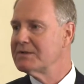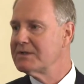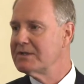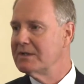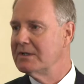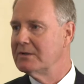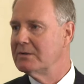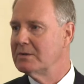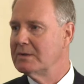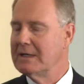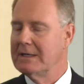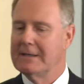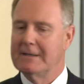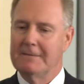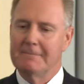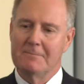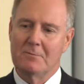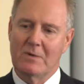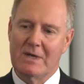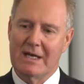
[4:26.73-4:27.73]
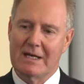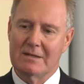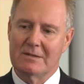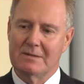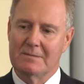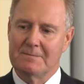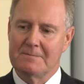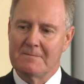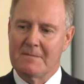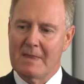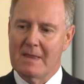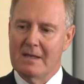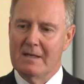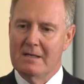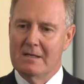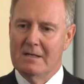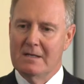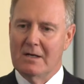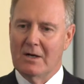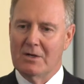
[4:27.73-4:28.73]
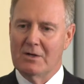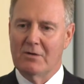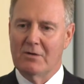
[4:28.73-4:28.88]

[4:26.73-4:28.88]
So um, we had our